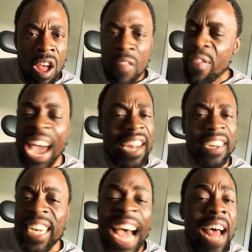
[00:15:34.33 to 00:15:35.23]
That is
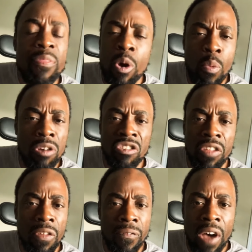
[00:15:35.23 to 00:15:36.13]
not the works
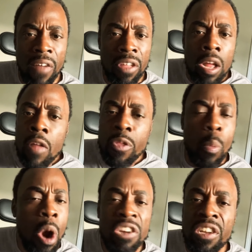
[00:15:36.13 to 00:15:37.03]
of the Father. The
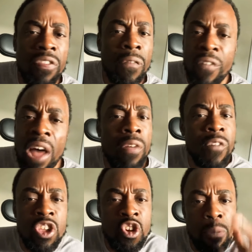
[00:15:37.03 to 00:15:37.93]
works of the Father
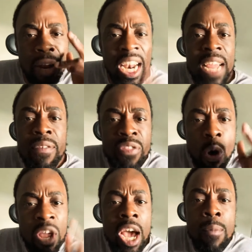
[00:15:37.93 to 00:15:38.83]
for you to believe it
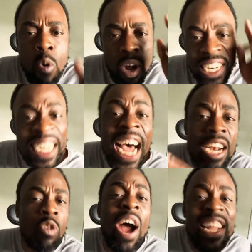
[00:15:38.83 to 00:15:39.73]
on him who was
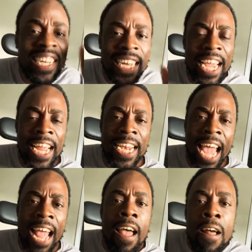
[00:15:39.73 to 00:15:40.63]
sent. Christ said
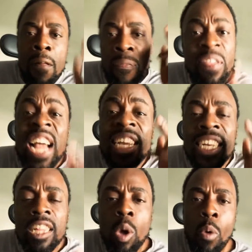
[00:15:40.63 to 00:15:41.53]
that. This
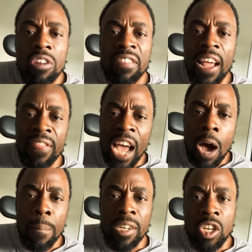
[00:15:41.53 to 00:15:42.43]
is the works that thou
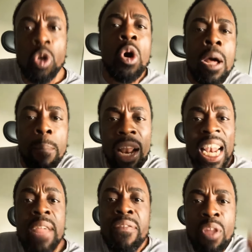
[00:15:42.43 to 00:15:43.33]
must do.
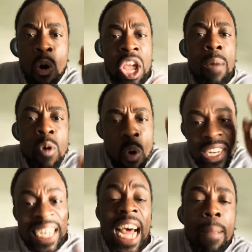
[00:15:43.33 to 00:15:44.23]
Believe it on him who
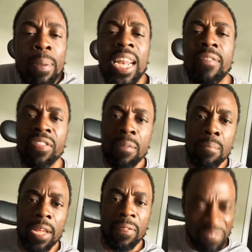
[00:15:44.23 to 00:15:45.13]
was sent, it in
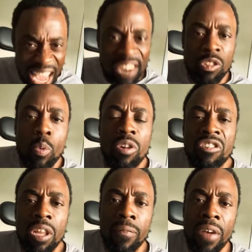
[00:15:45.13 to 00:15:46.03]
me. That is the works
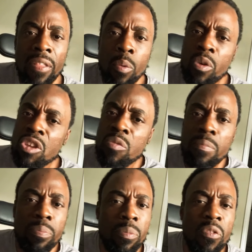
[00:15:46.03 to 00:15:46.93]
of the Father when you
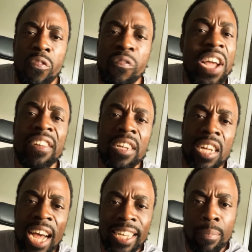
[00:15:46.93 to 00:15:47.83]
profess the
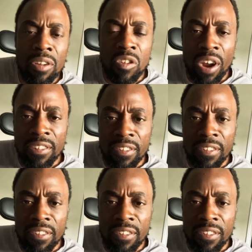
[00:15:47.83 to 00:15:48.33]
gospel of Christ.